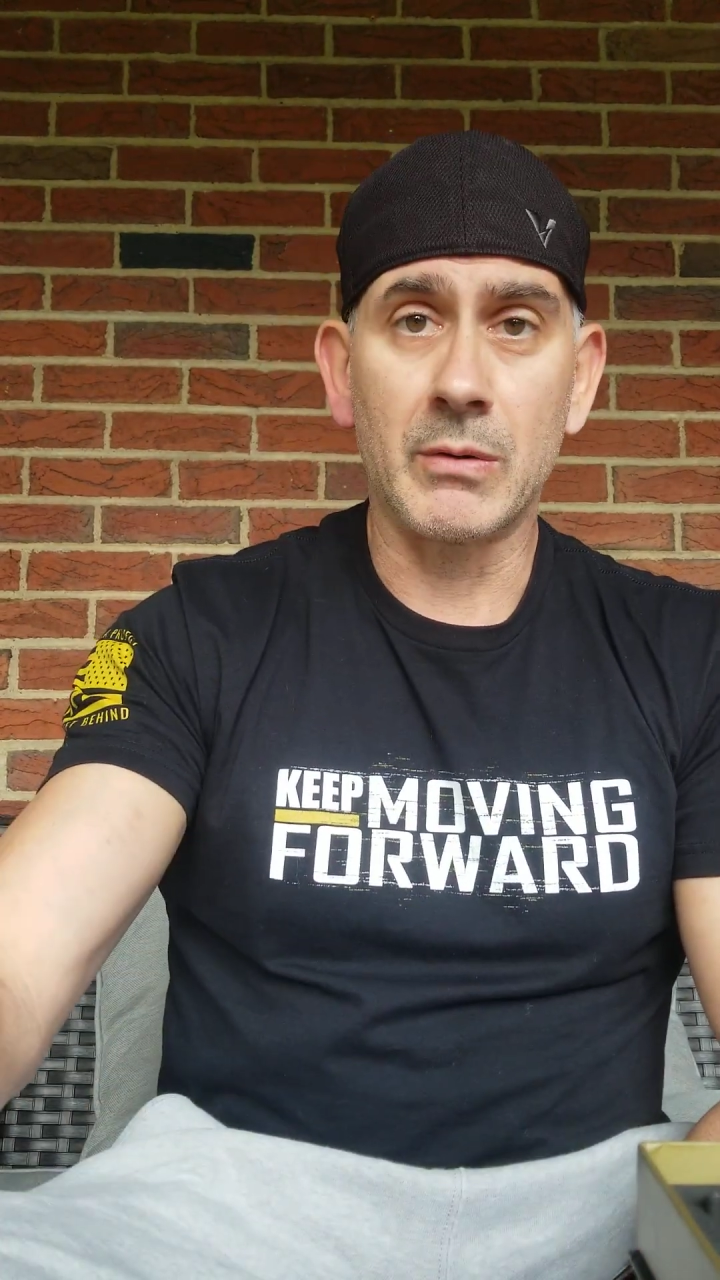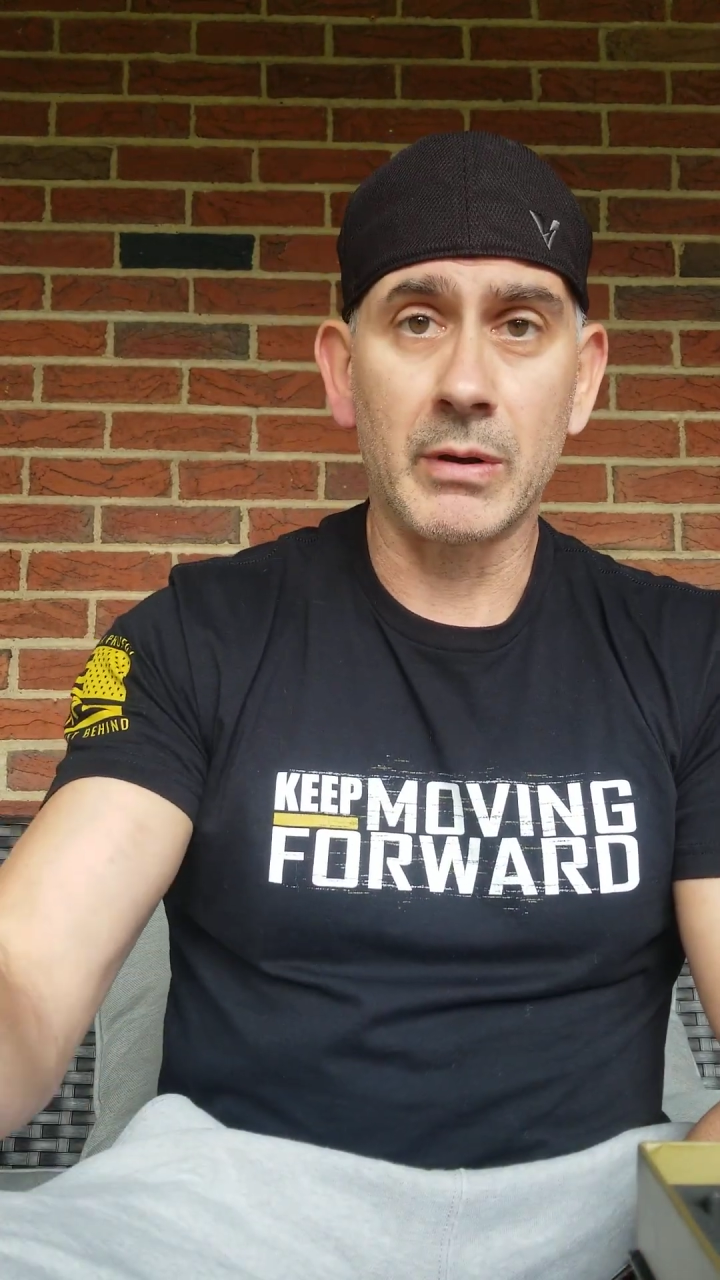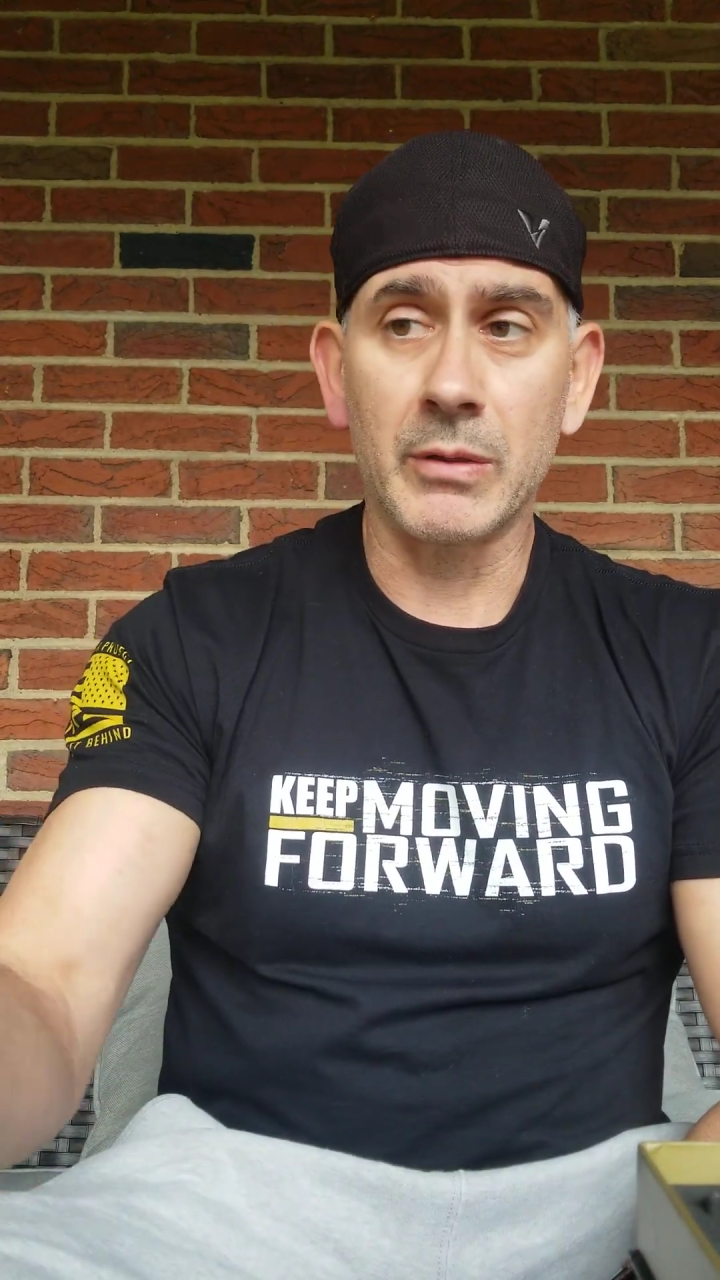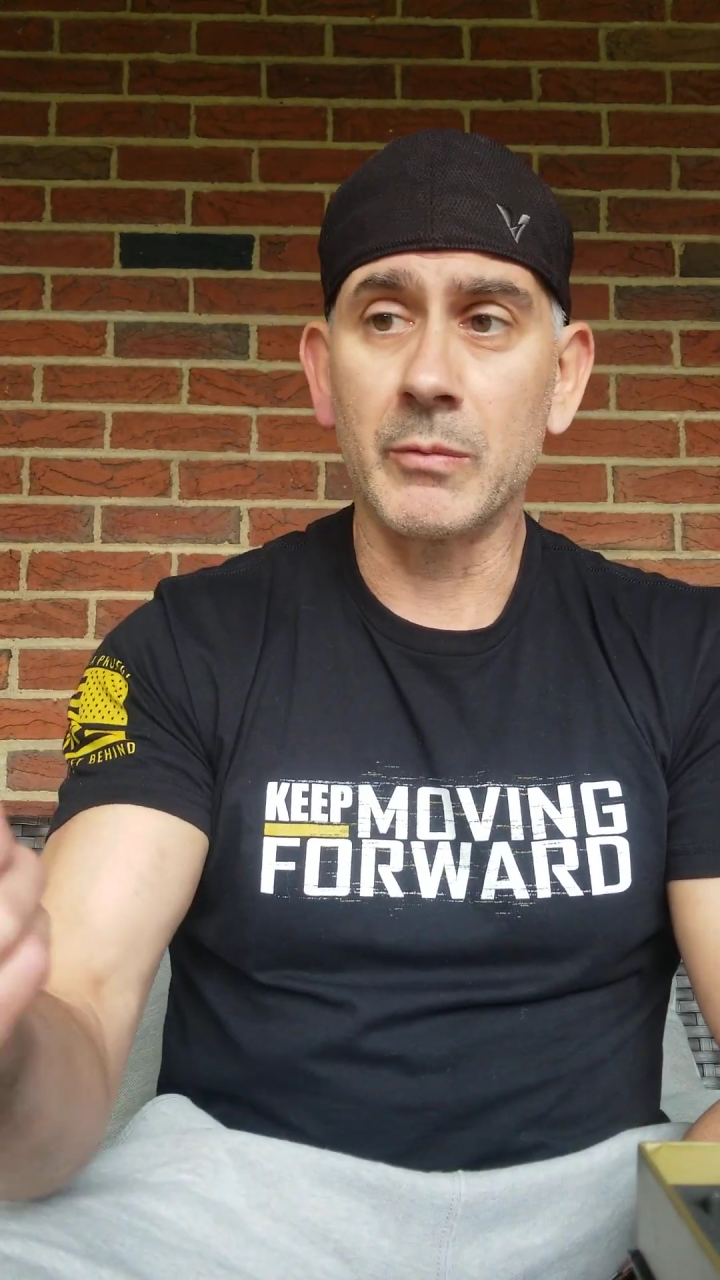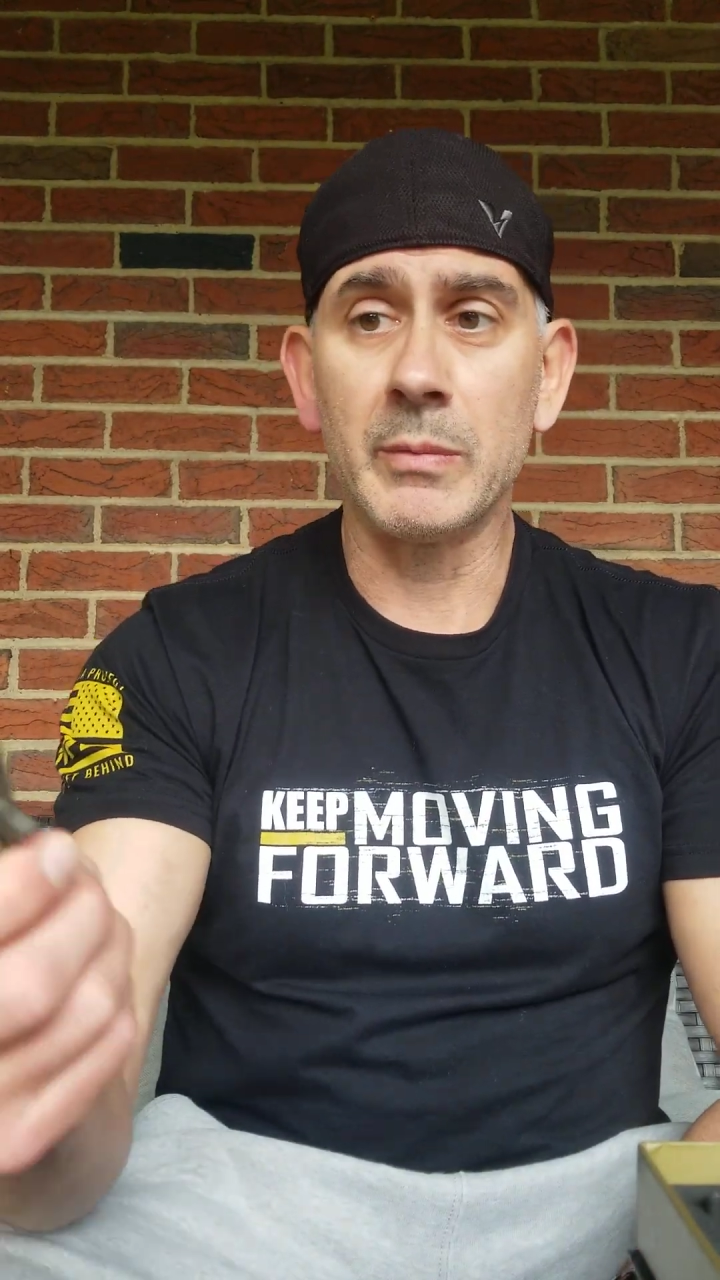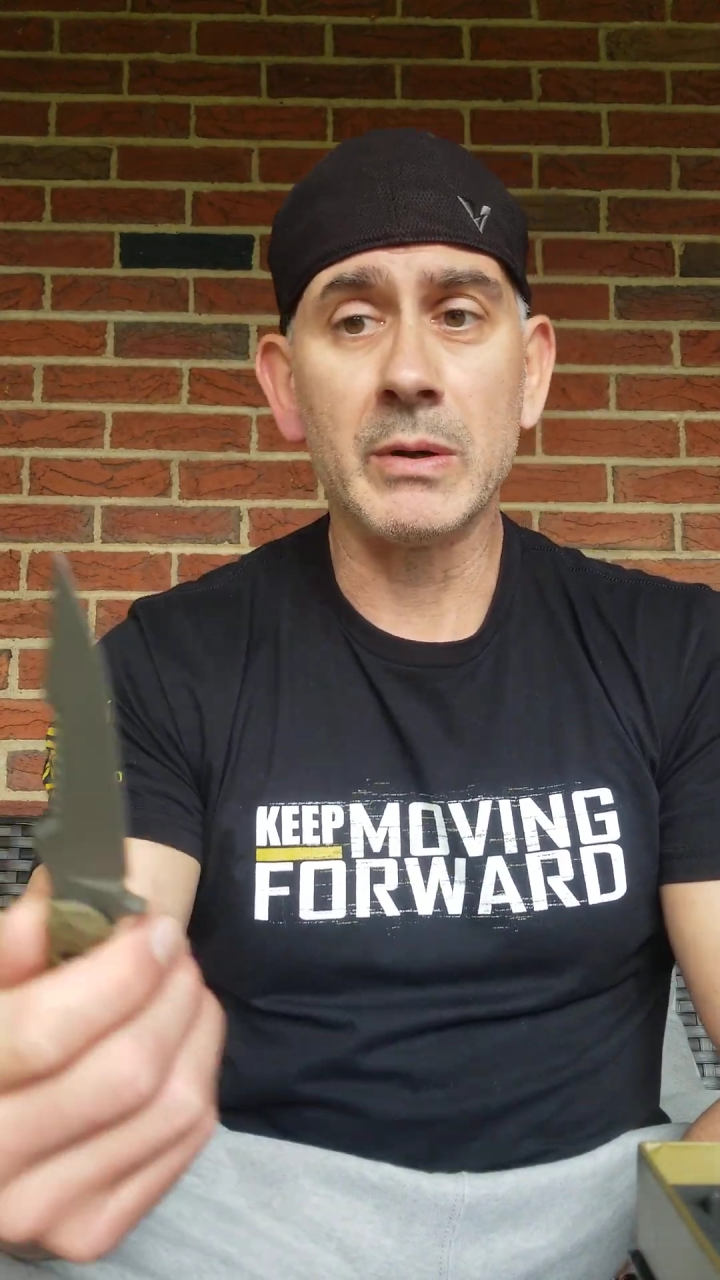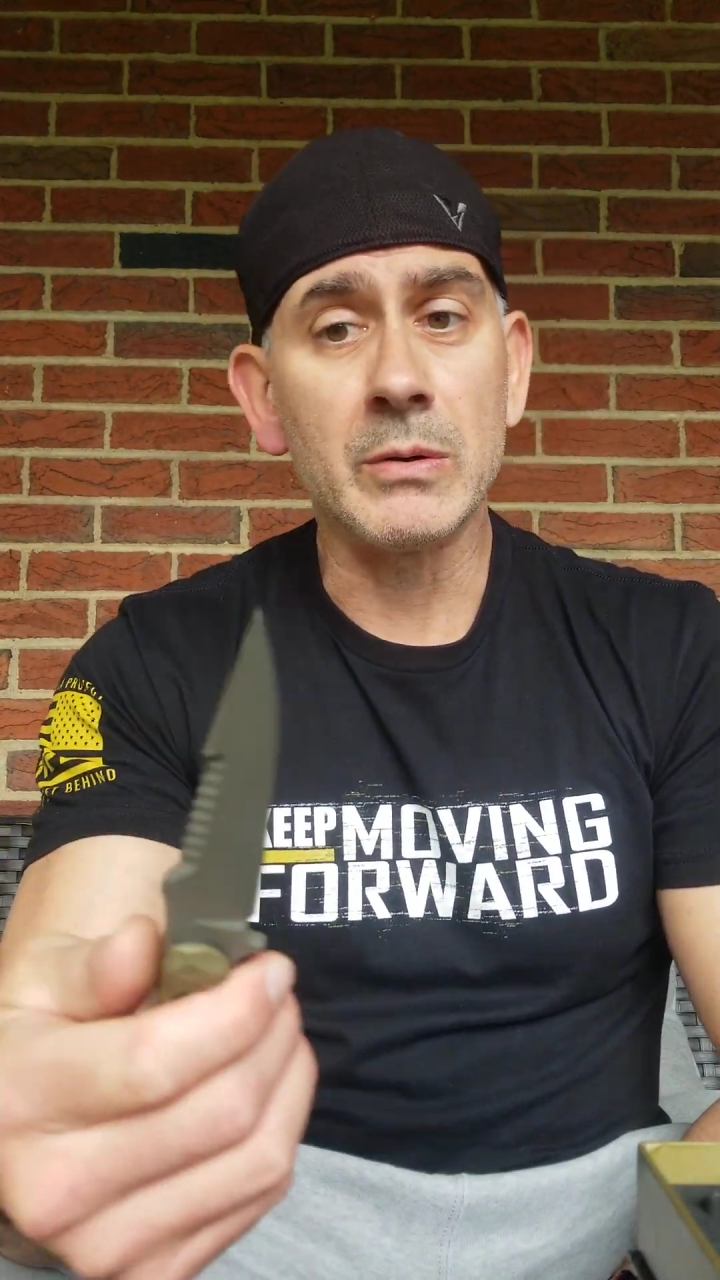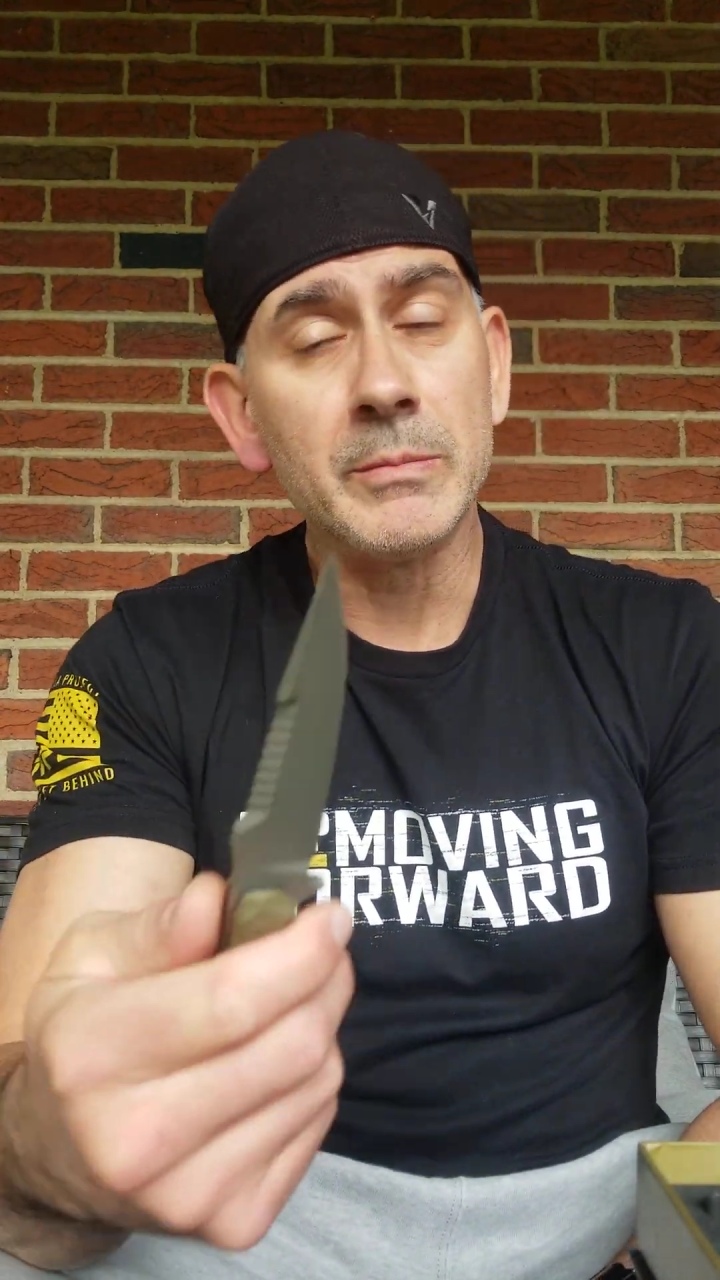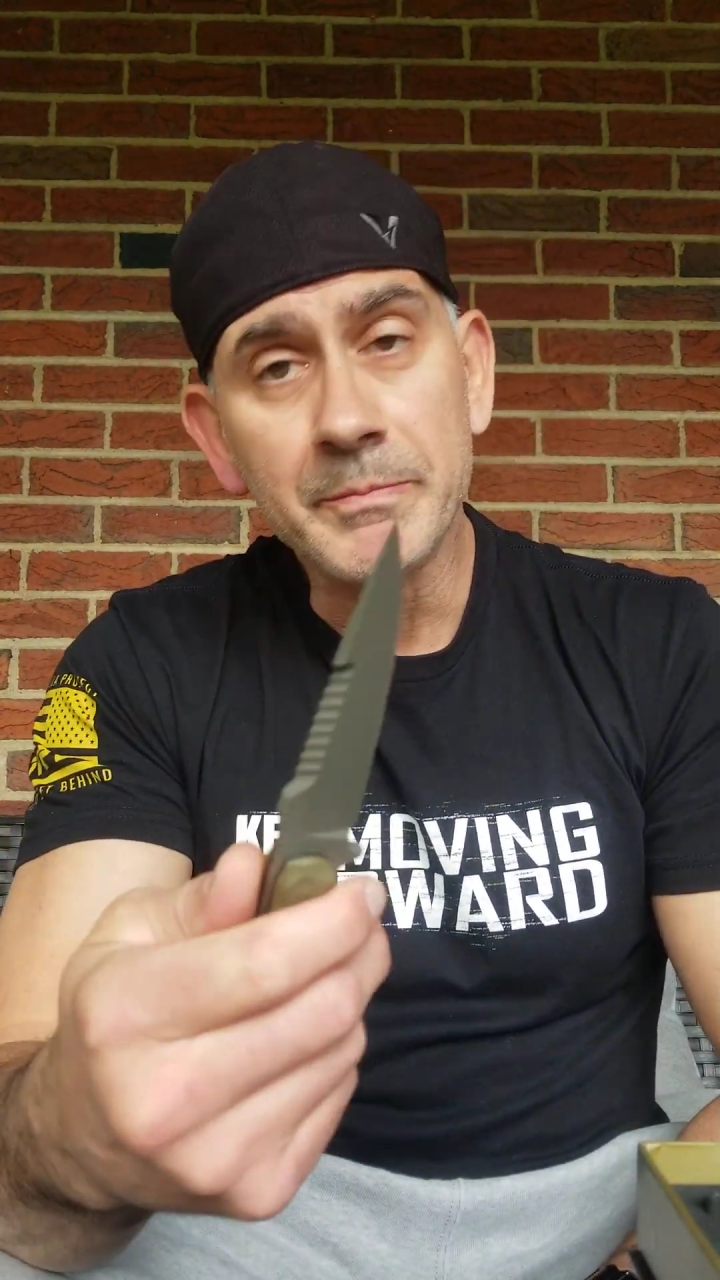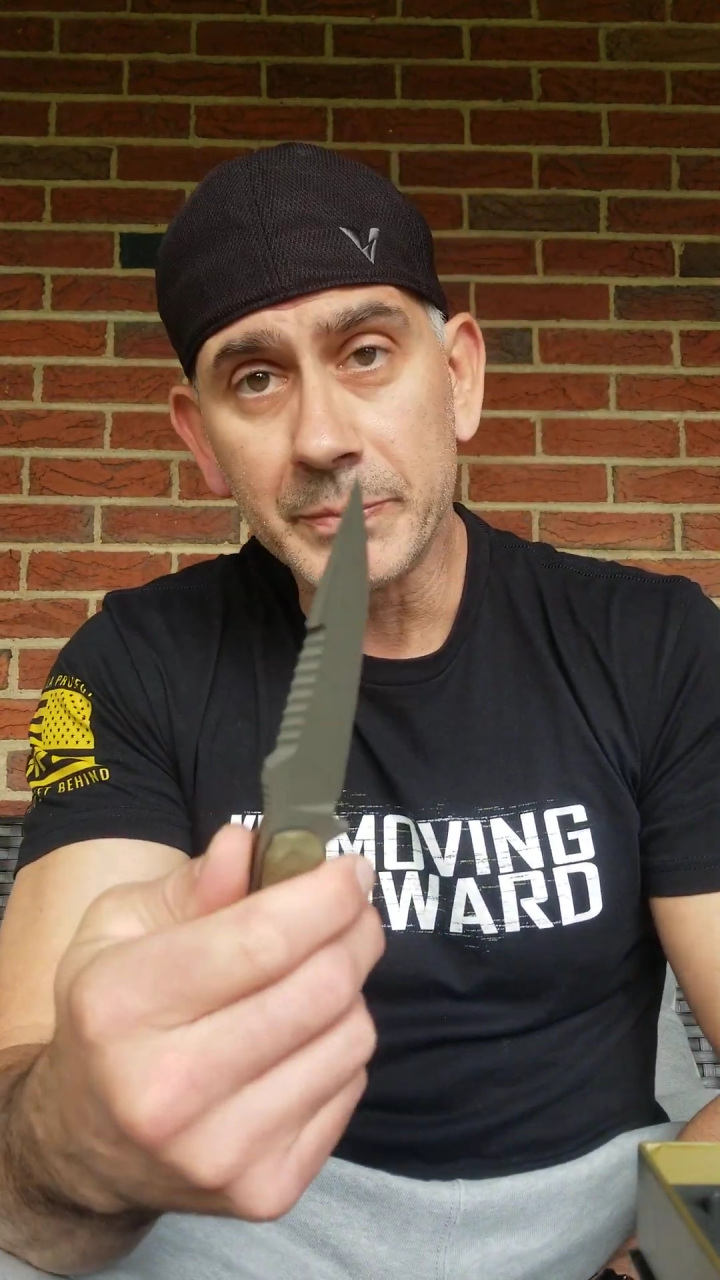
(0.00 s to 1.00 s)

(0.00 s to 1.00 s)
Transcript: run-of-the-mill